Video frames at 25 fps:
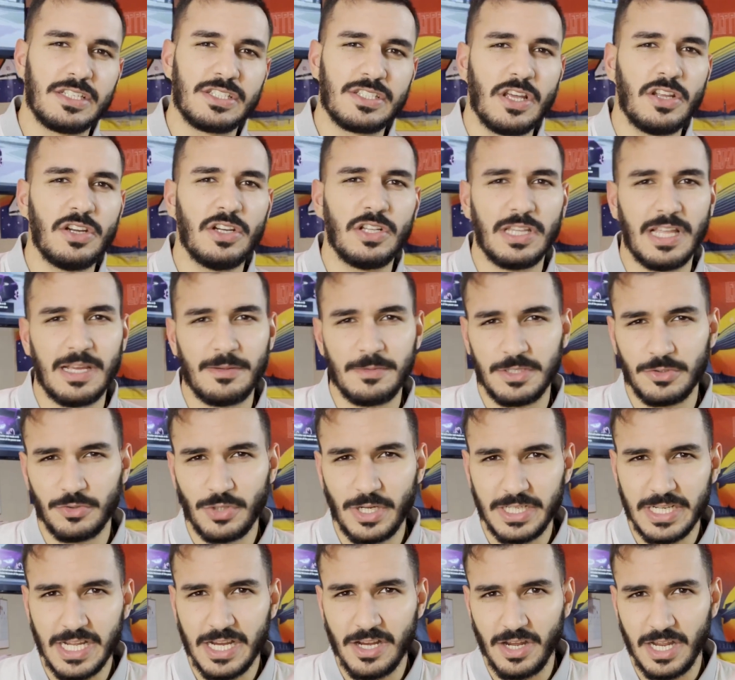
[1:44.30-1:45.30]
of the tunnel. I mean,
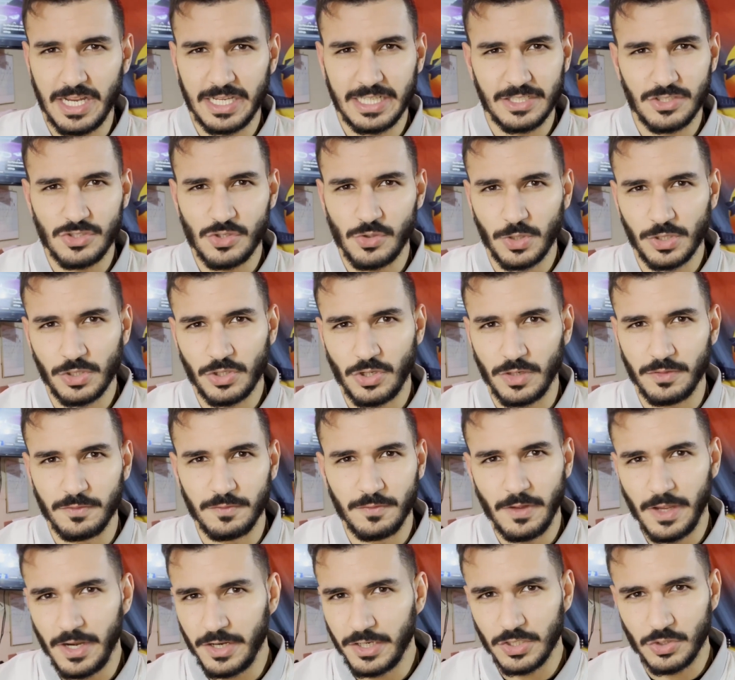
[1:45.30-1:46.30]
right now I get to work on
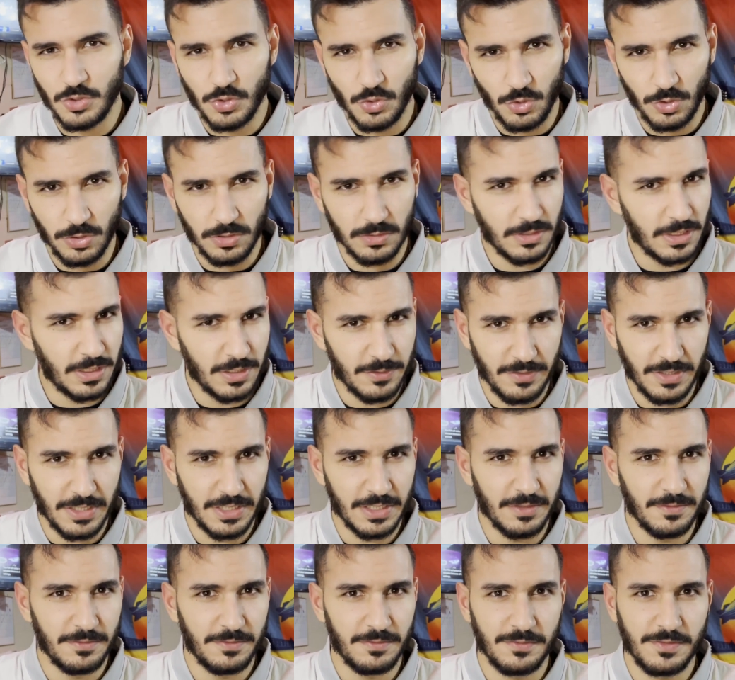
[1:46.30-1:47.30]
very cool,
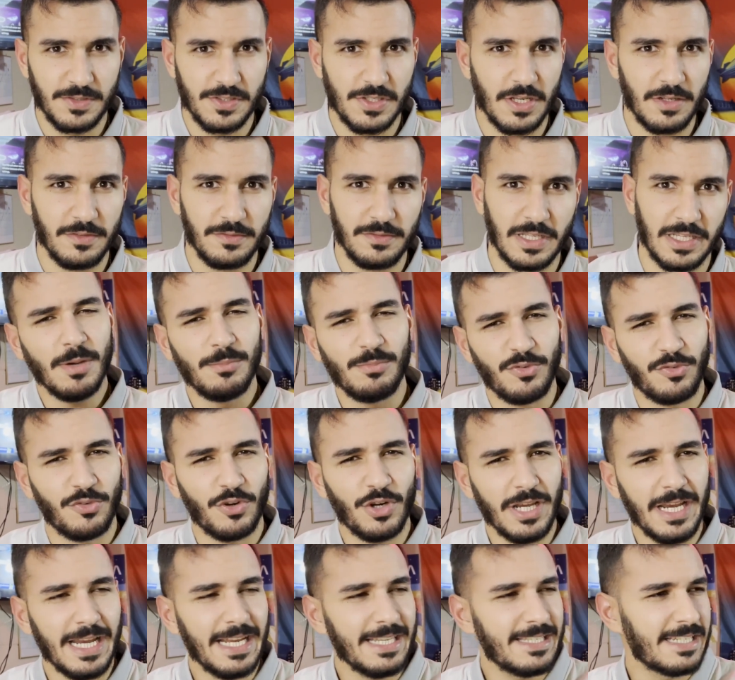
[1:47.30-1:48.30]
innovative stuff. But
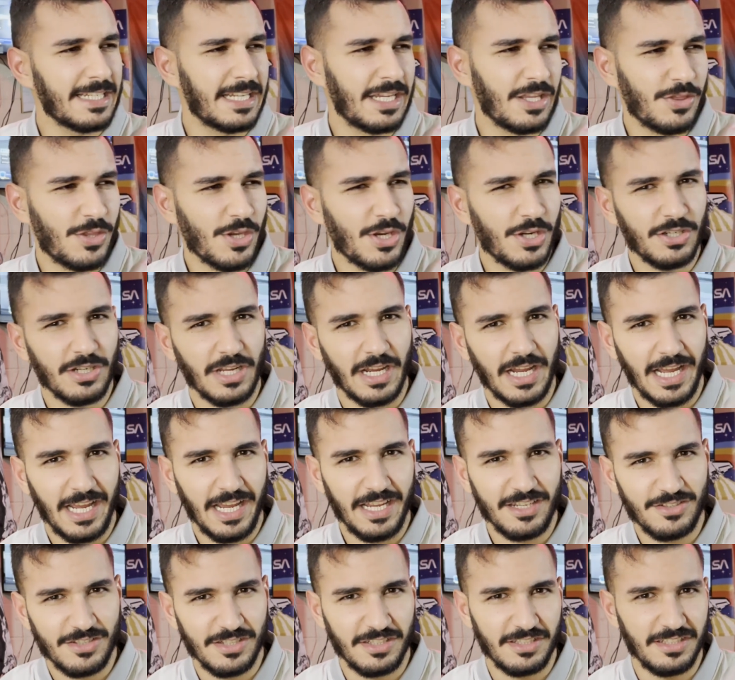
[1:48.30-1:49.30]
before I had to get there, I
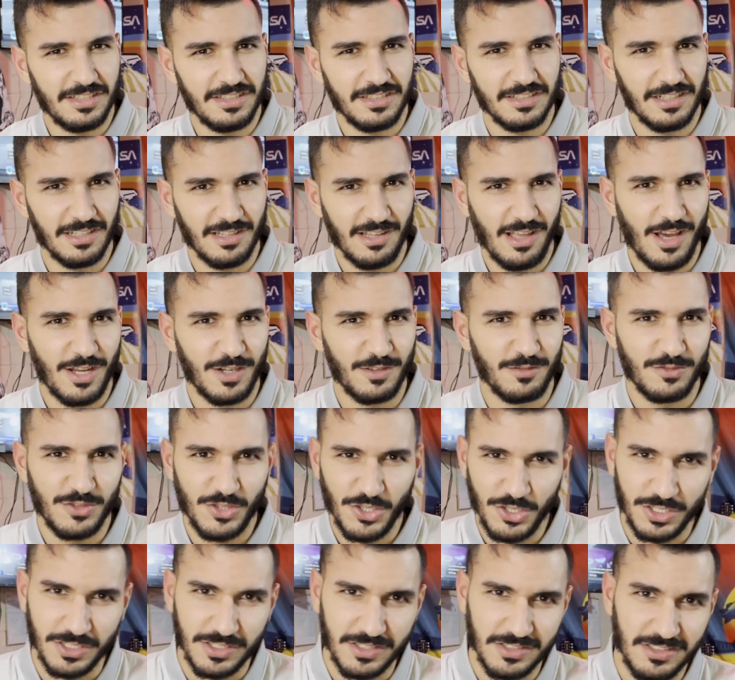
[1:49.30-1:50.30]
had to eat a lot of
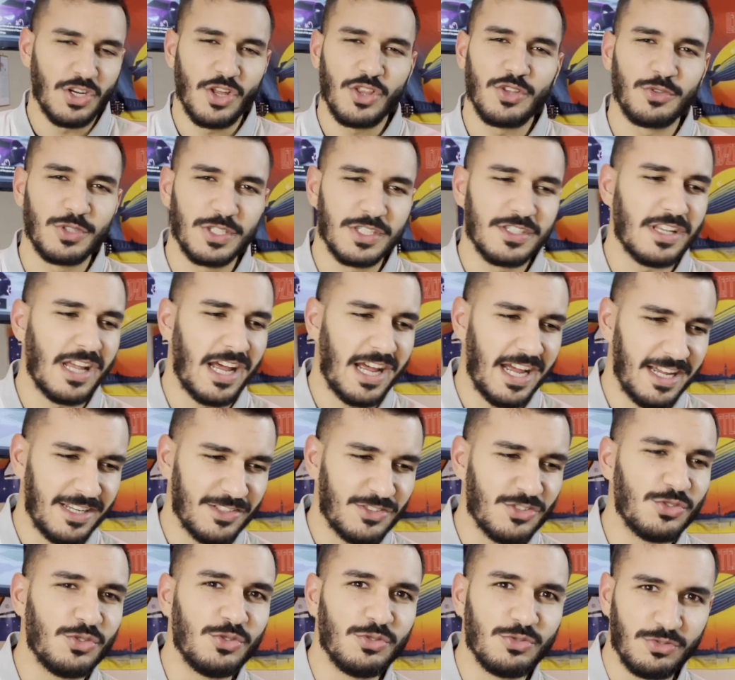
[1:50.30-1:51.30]
dirt. In other words, I had
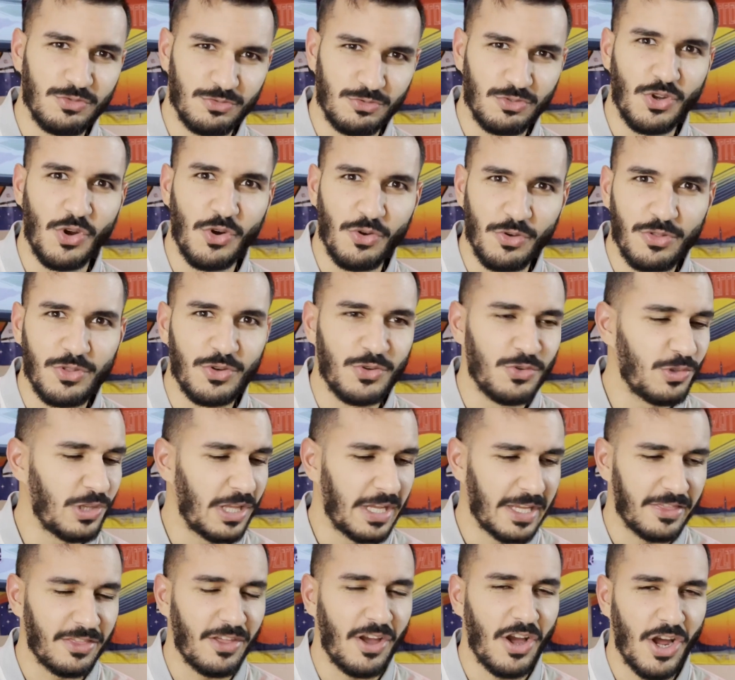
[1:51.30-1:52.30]
to go through
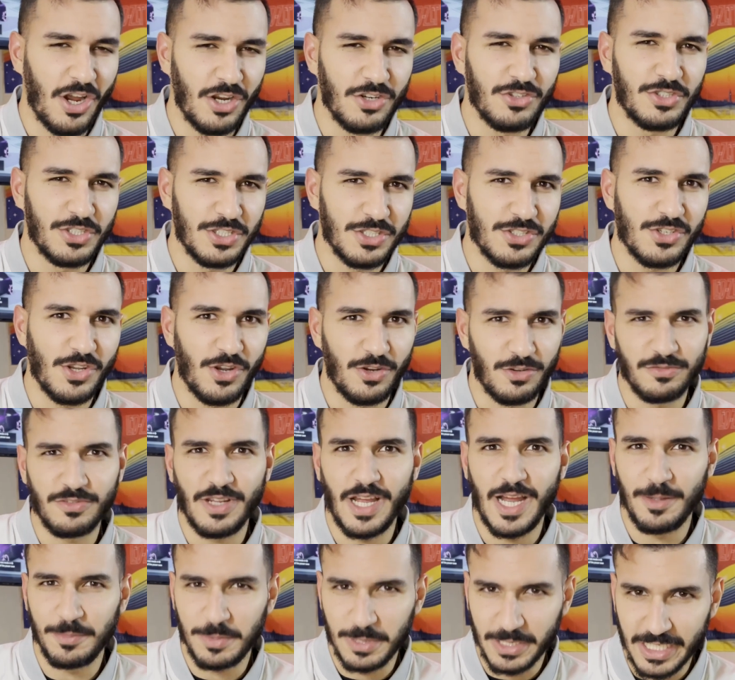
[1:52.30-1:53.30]
like the hundreds of
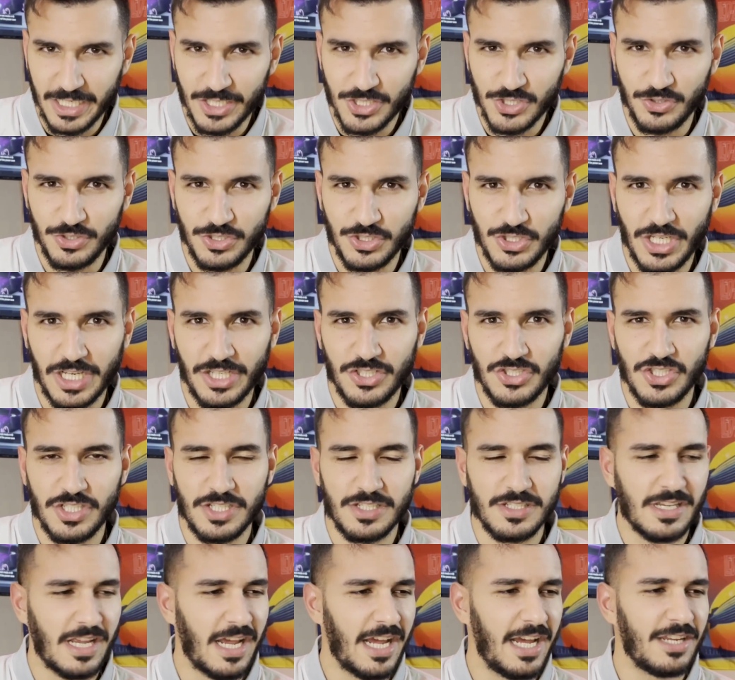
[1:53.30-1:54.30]
application rejections
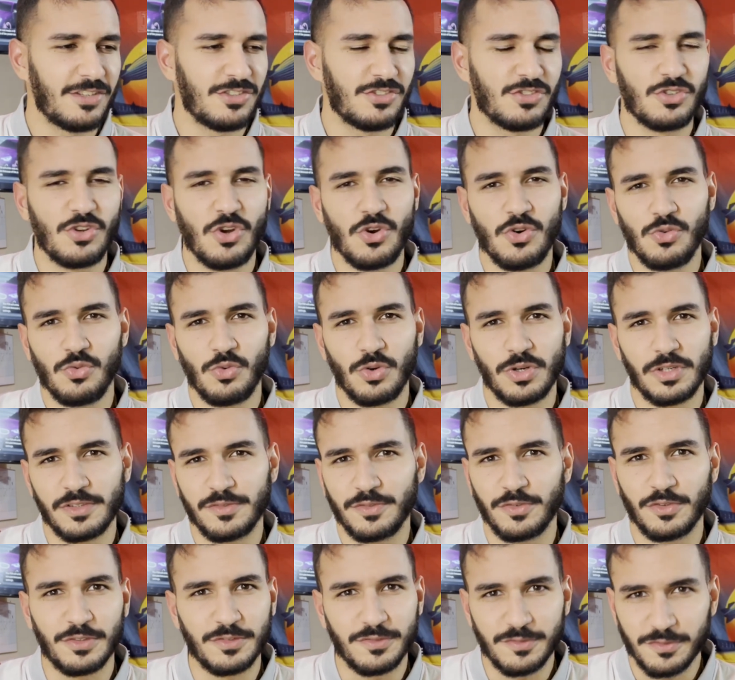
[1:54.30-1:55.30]
positions. I had to go work
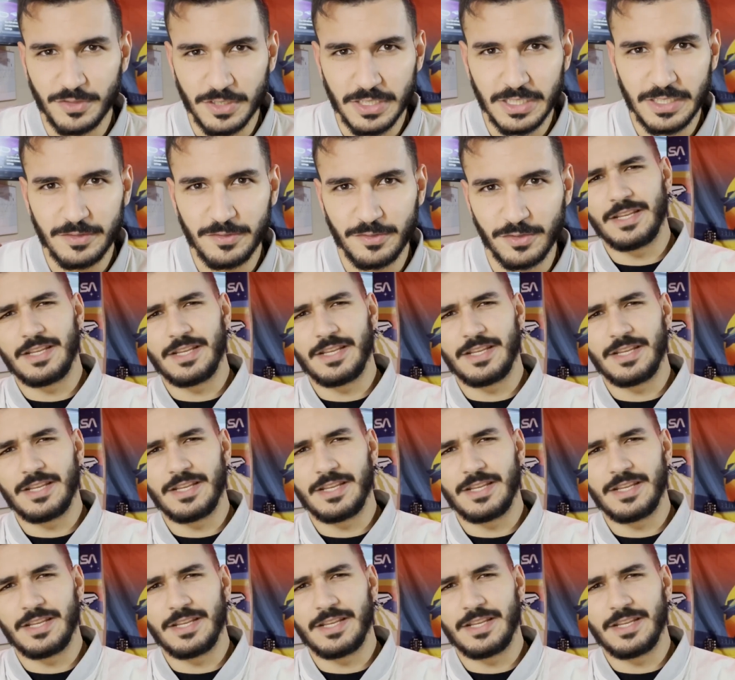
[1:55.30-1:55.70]
for free.